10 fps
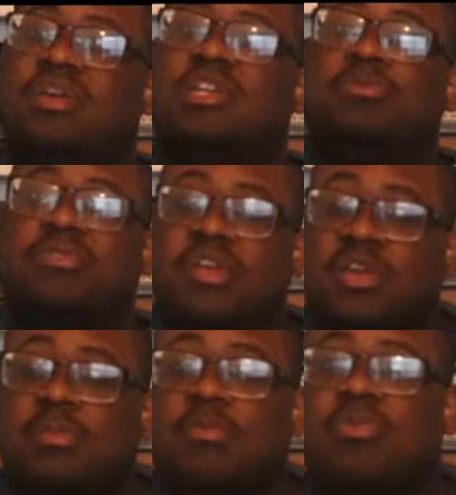his
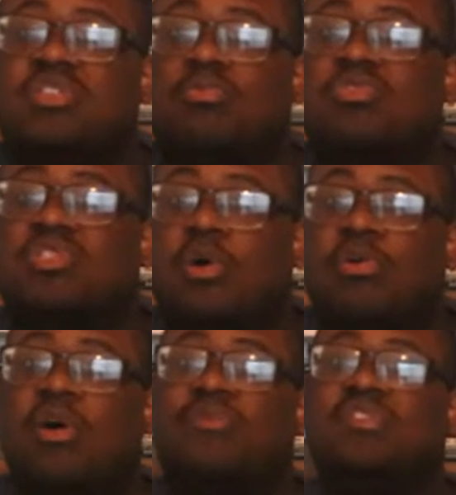predicament was the
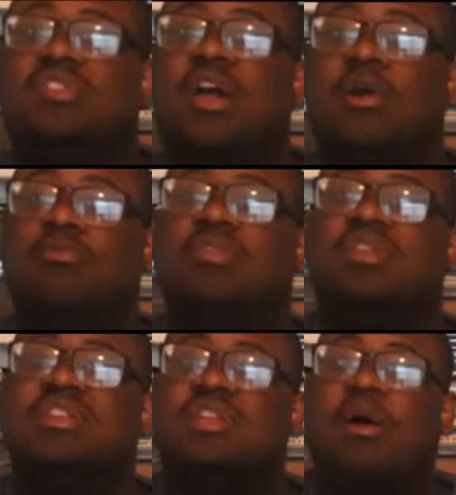result of his laundry
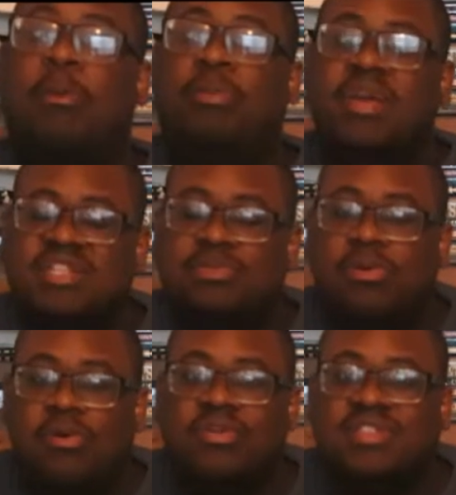list of
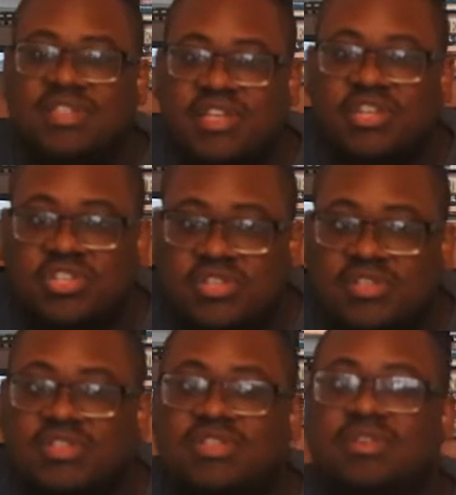piss-poor
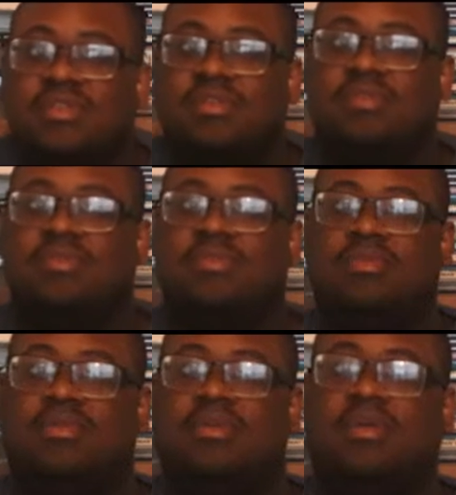decisions,
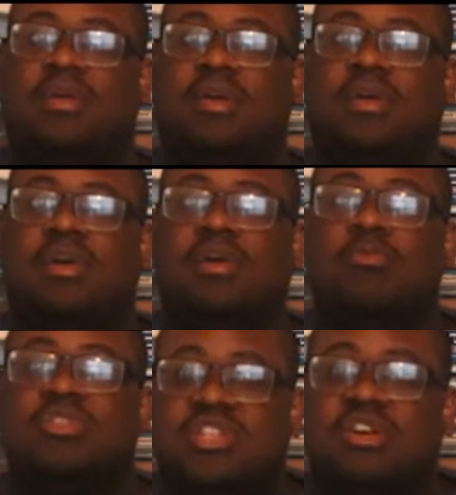
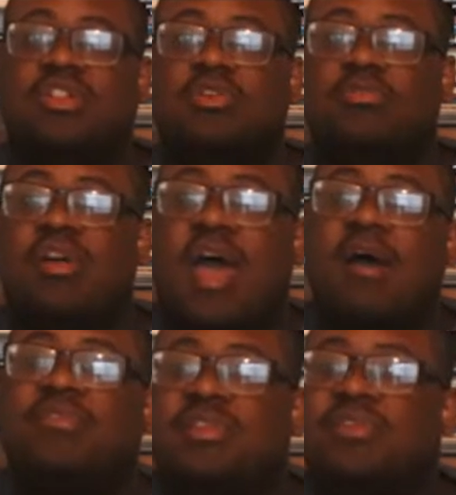which include
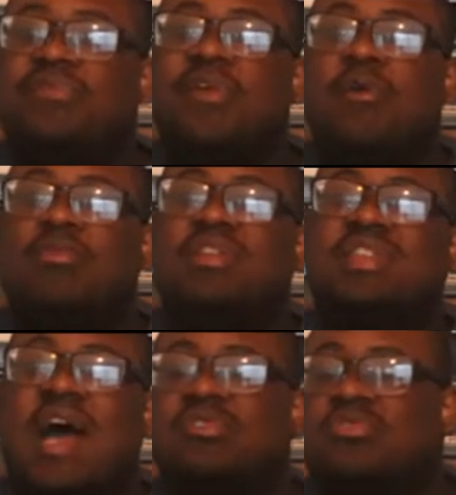having an affair with his
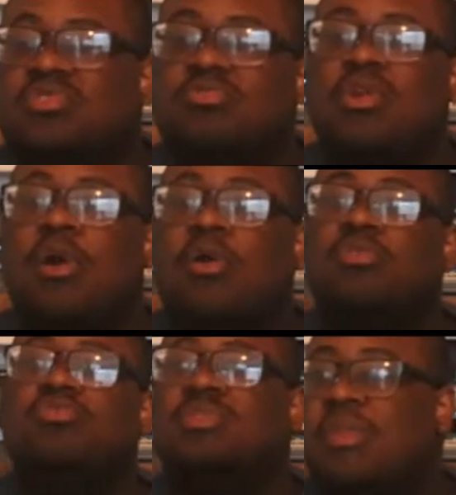high school sweetheart
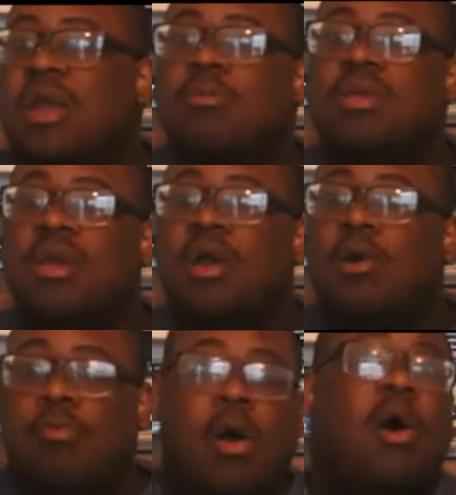who's married,
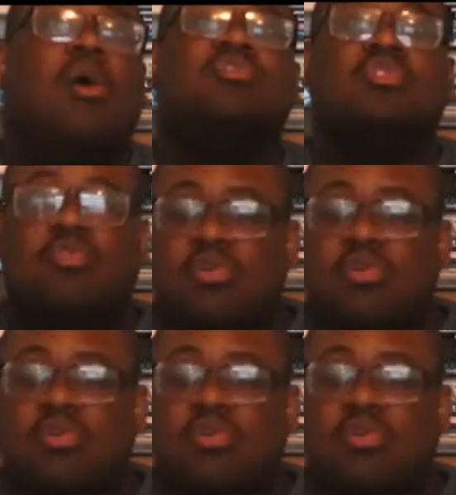while also